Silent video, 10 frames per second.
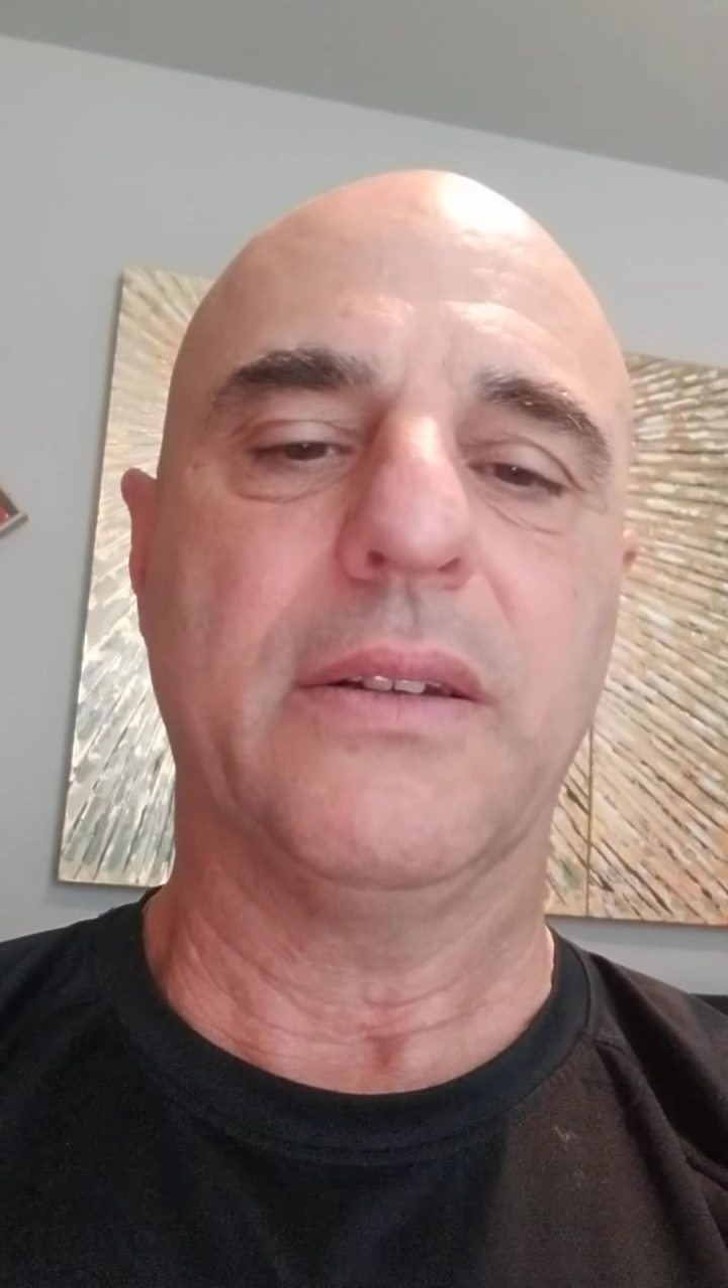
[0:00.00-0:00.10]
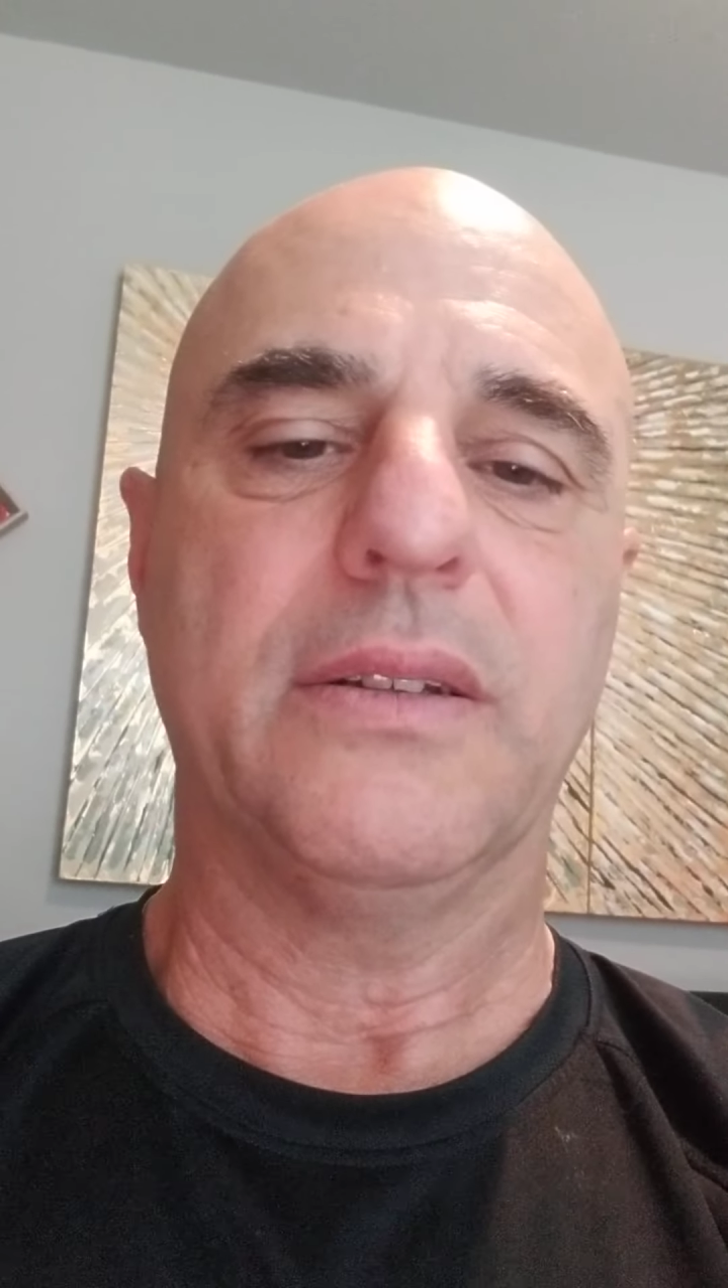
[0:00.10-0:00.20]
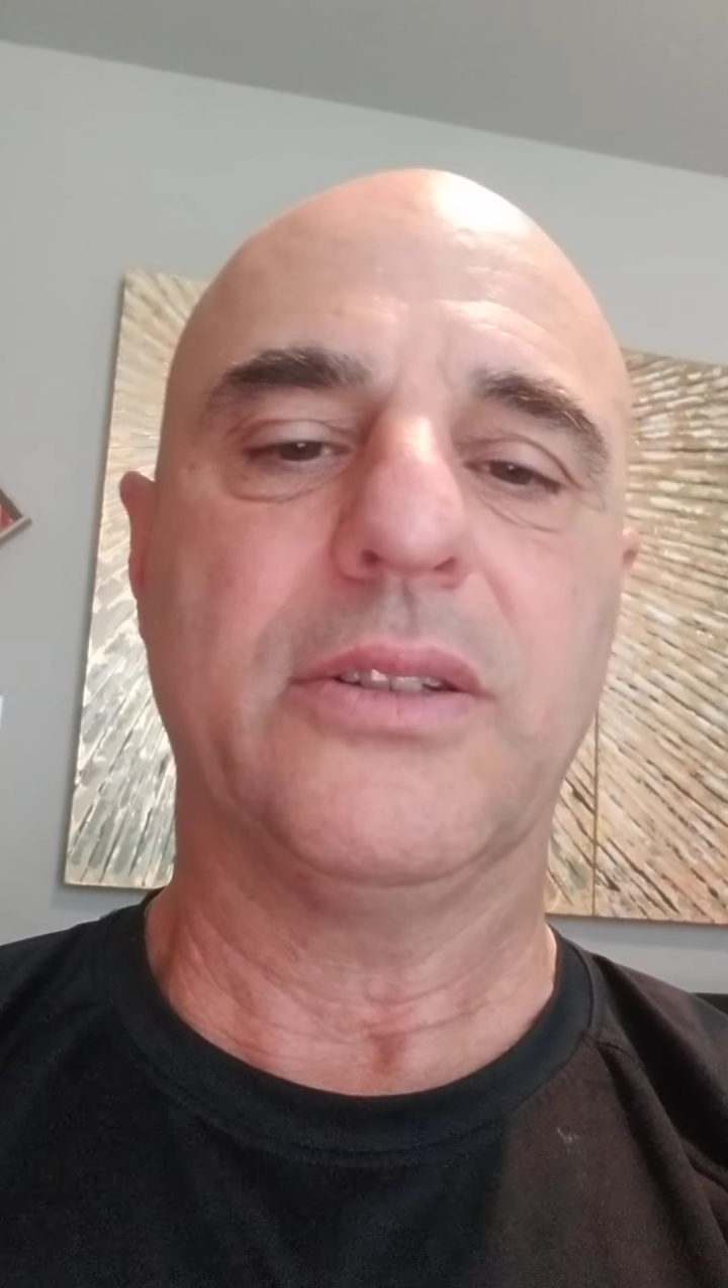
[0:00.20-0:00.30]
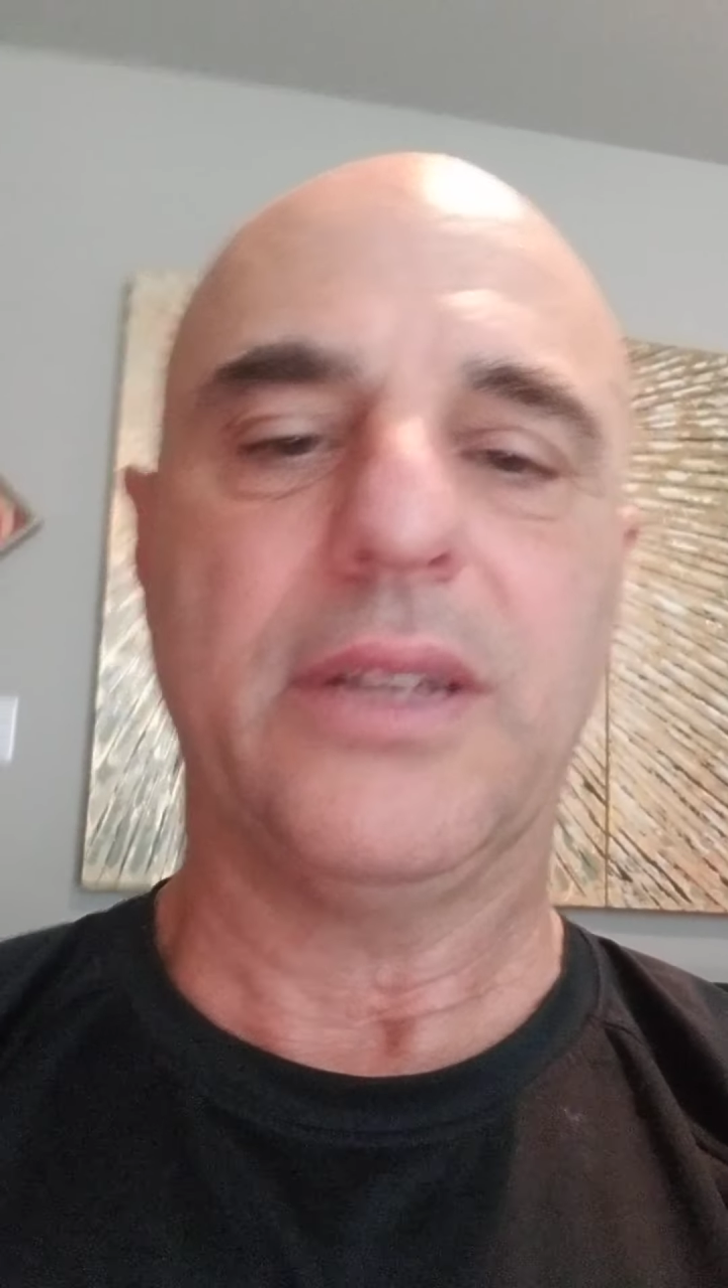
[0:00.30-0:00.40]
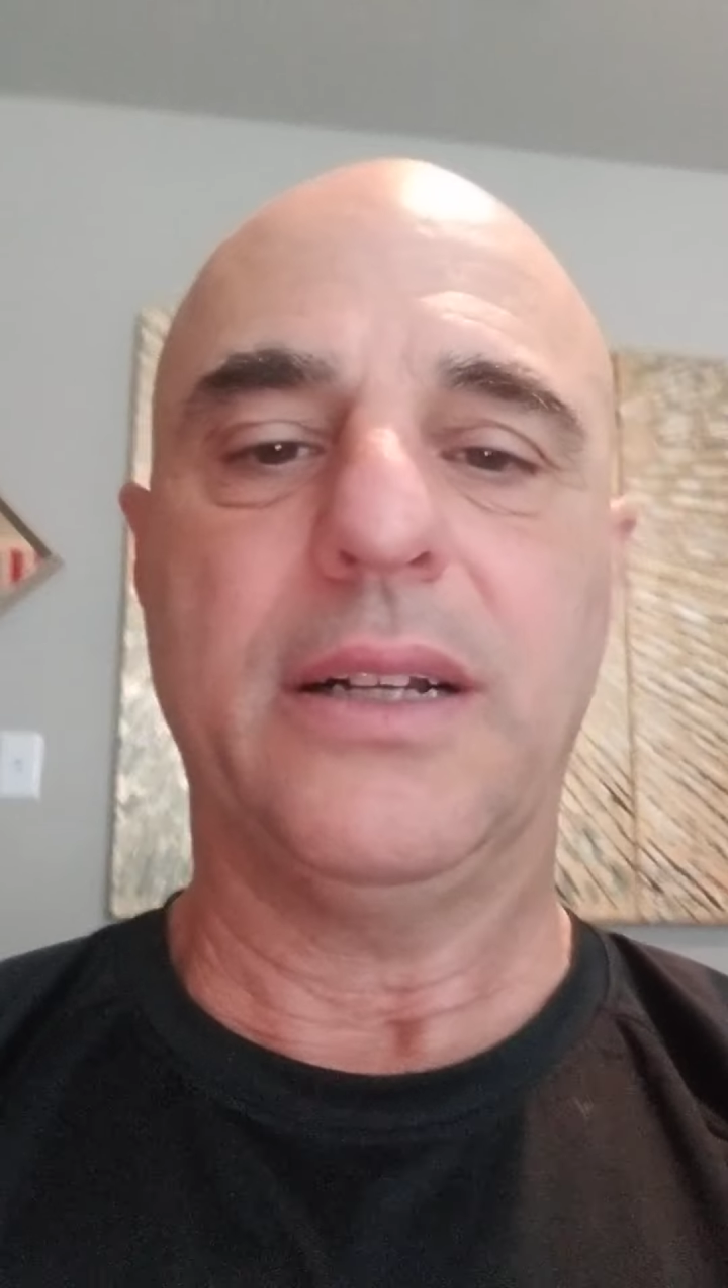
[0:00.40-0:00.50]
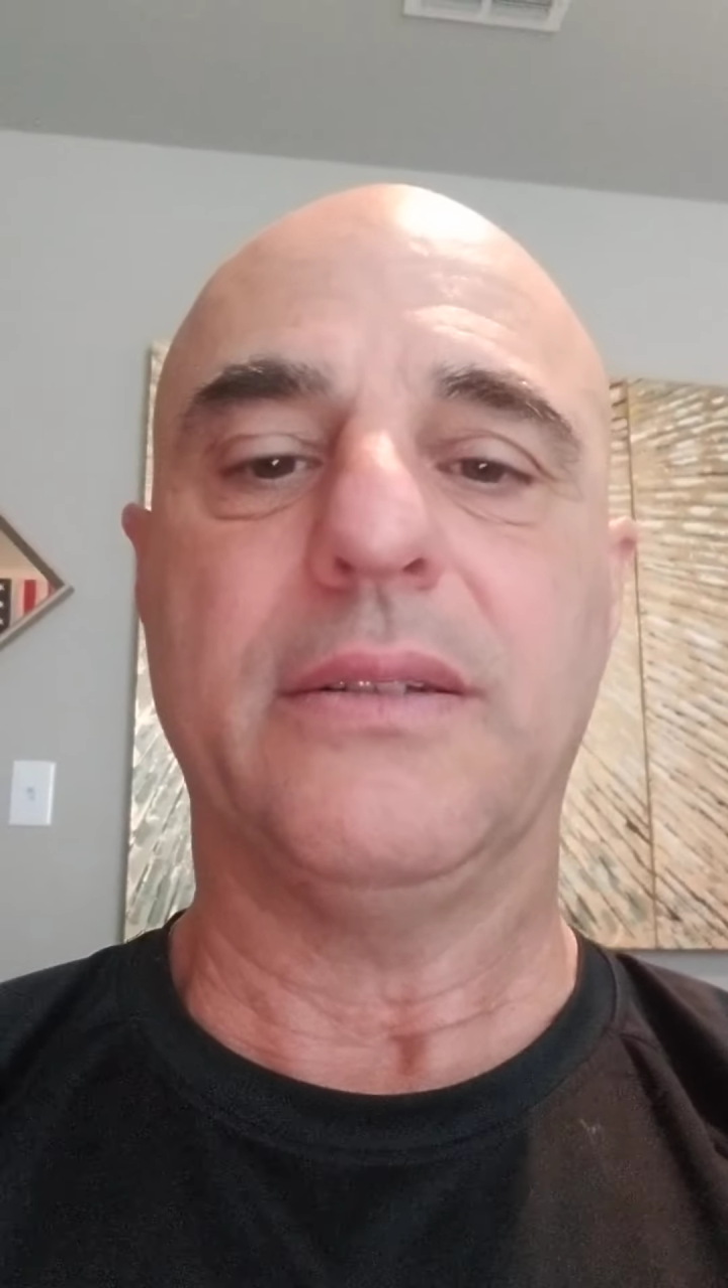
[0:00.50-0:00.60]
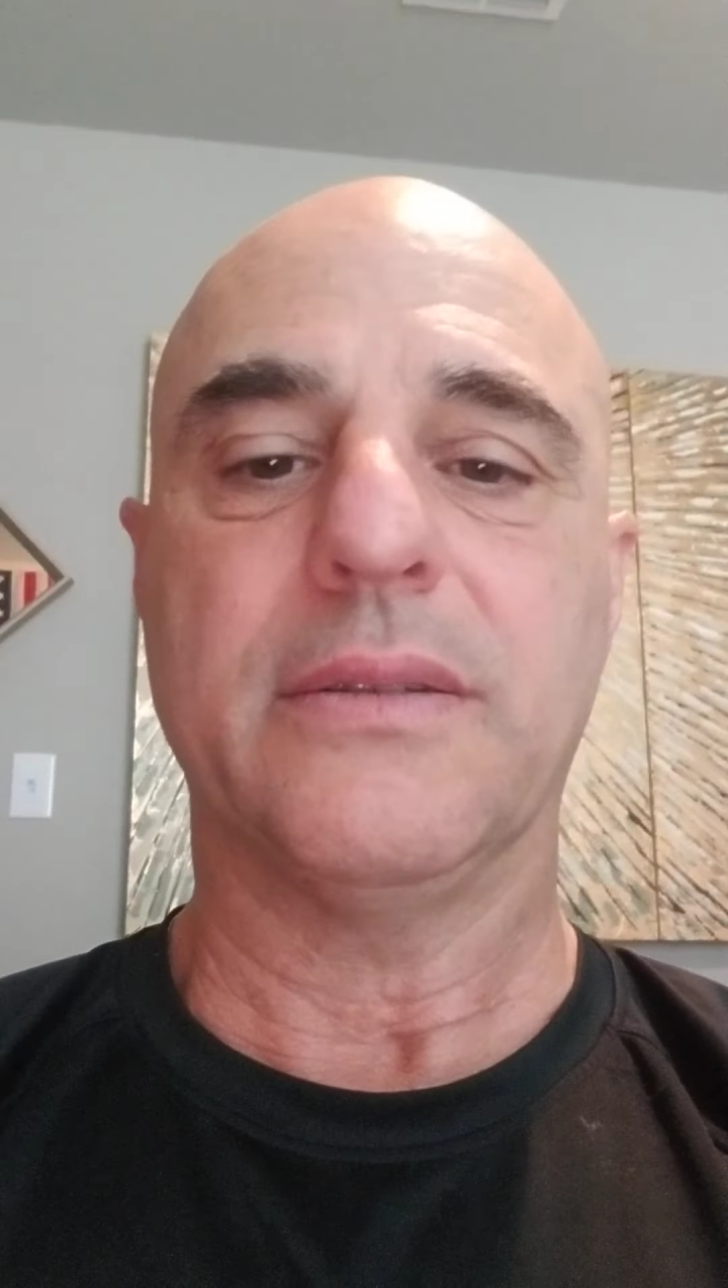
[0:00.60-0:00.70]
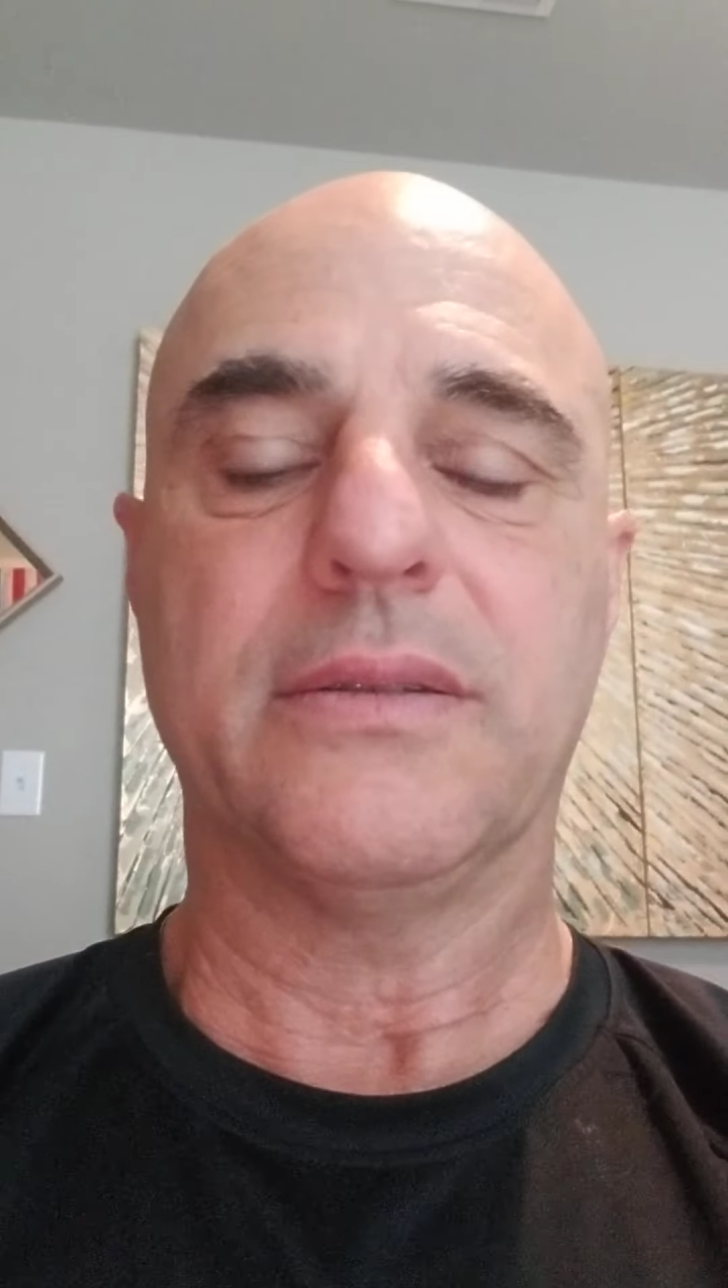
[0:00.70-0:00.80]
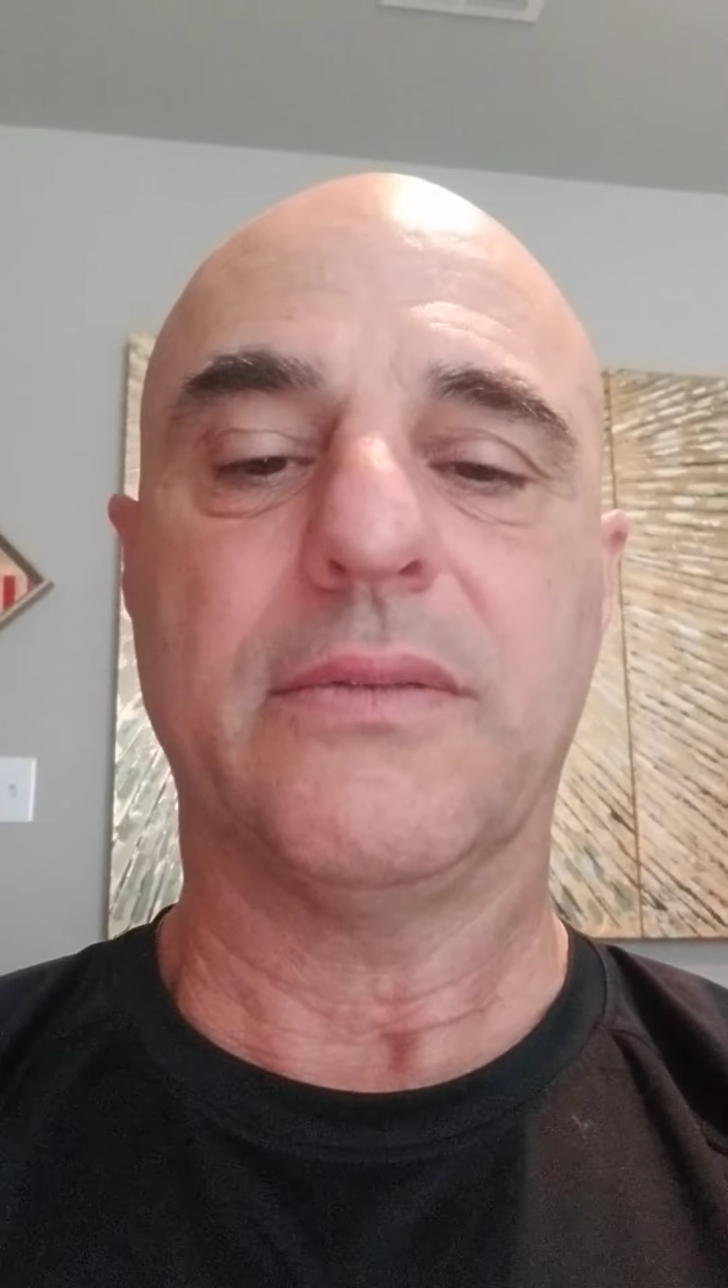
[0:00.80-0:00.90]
cells,